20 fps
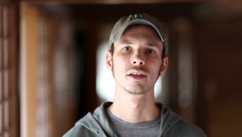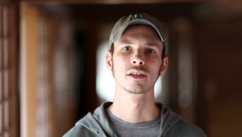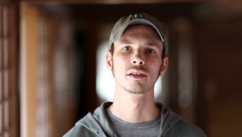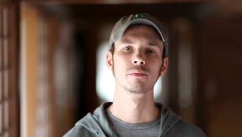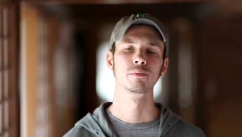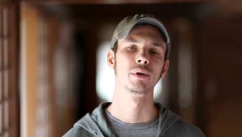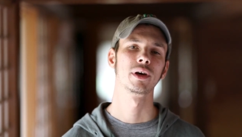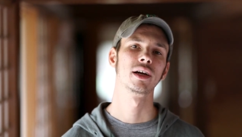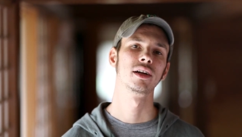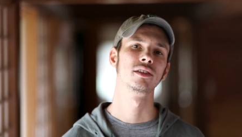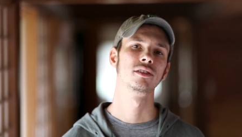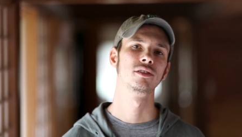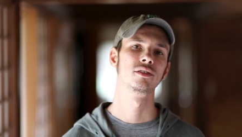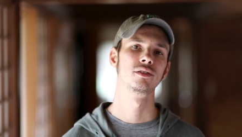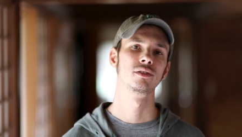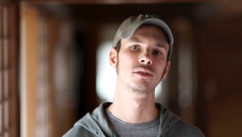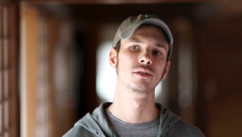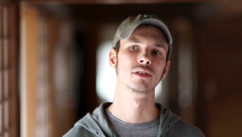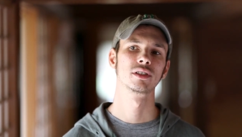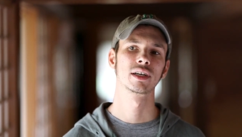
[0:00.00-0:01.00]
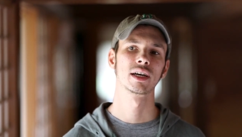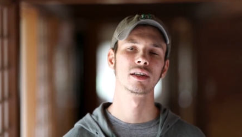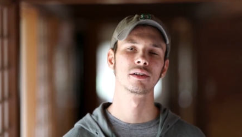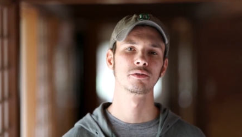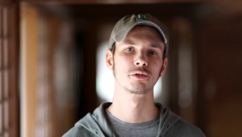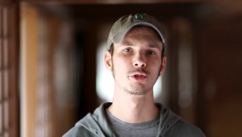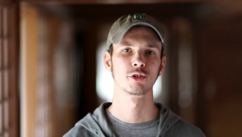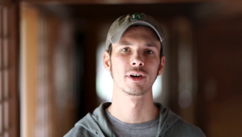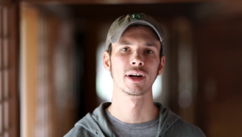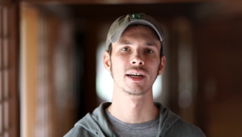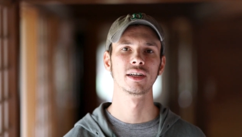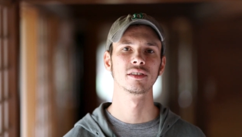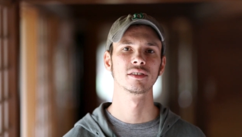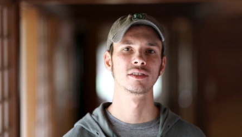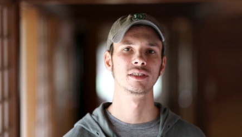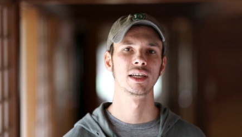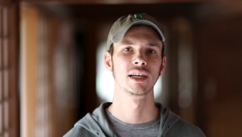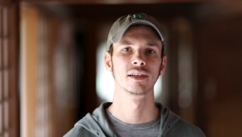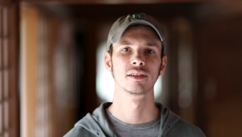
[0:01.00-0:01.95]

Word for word: compared to the kind of trial and